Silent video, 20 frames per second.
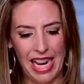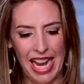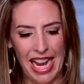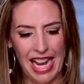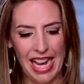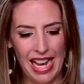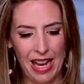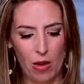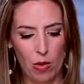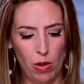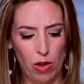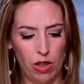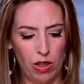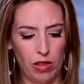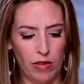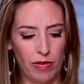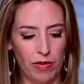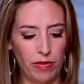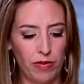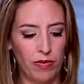Ow!
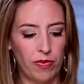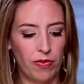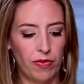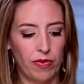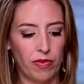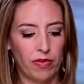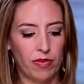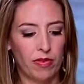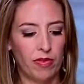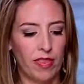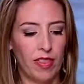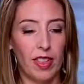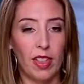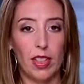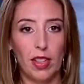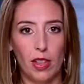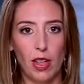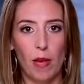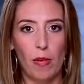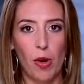
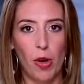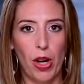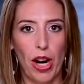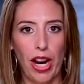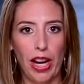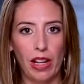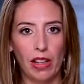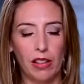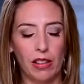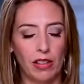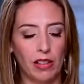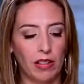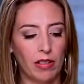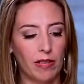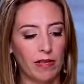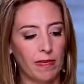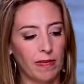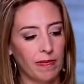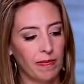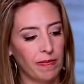I'm okay.
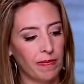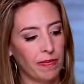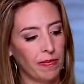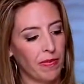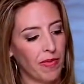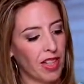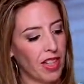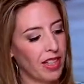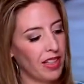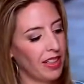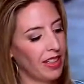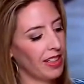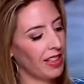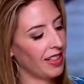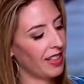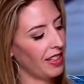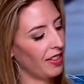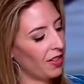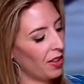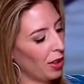Let's
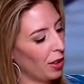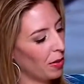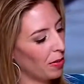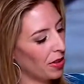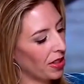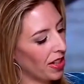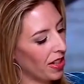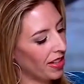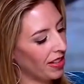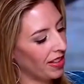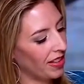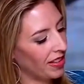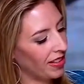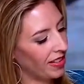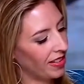see if it comes on.